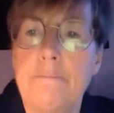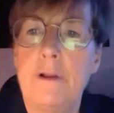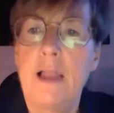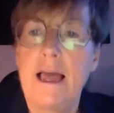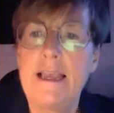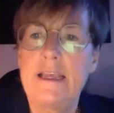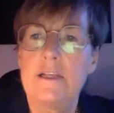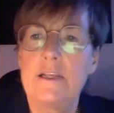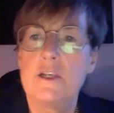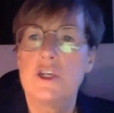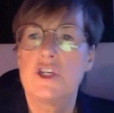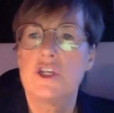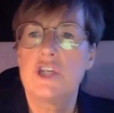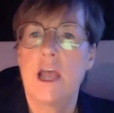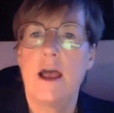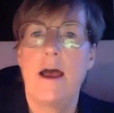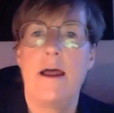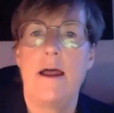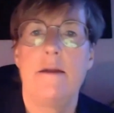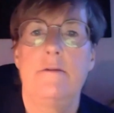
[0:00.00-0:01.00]
I can
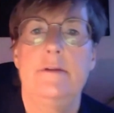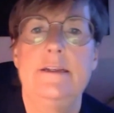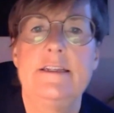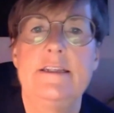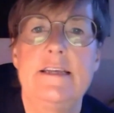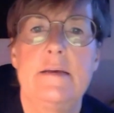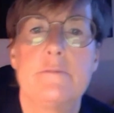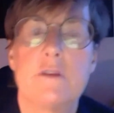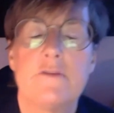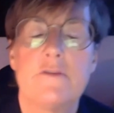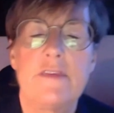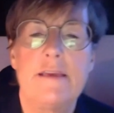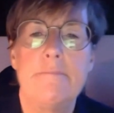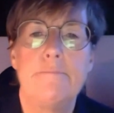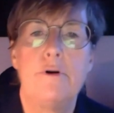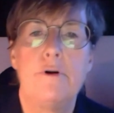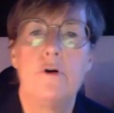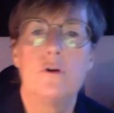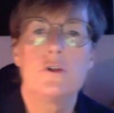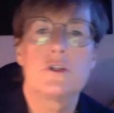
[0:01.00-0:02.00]
share in terms of the
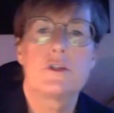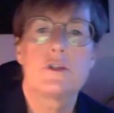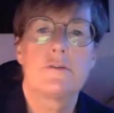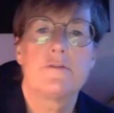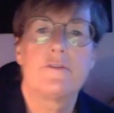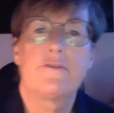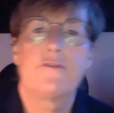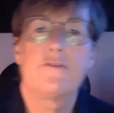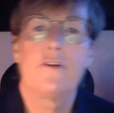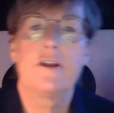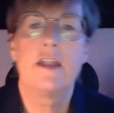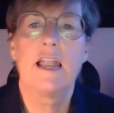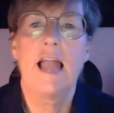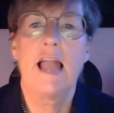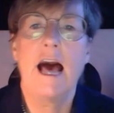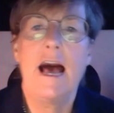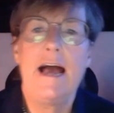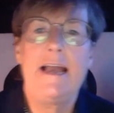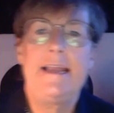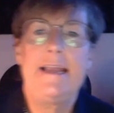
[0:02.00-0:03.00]
importance of the front
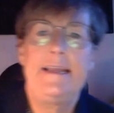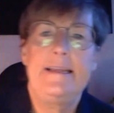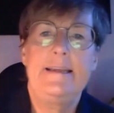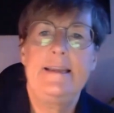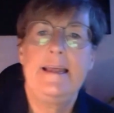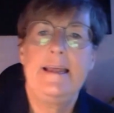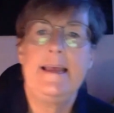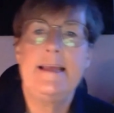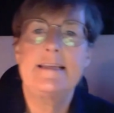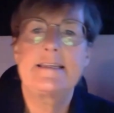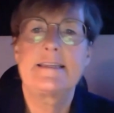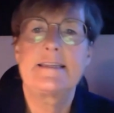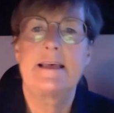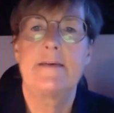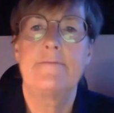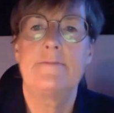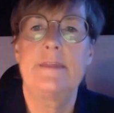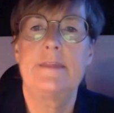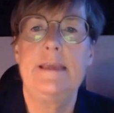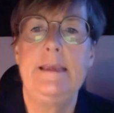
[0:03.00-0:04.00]
line is that
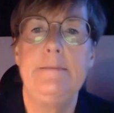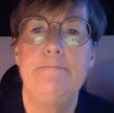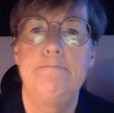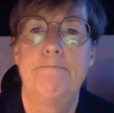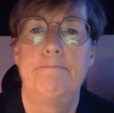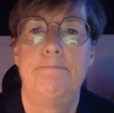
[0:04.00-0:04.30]
the